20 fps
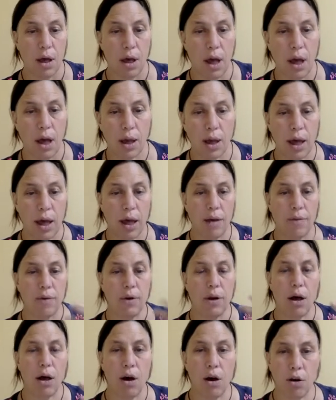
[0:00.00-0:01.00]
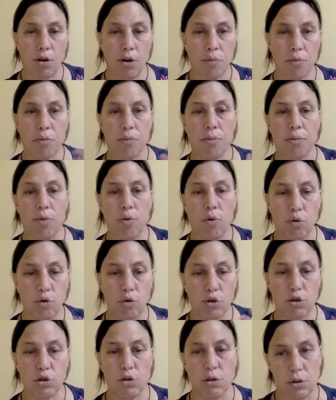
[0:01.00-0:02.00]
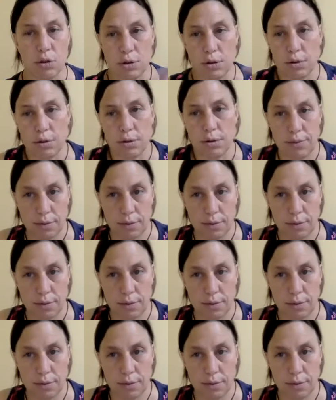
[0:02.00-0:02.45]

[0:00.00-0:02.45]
a kind of an out of proportion,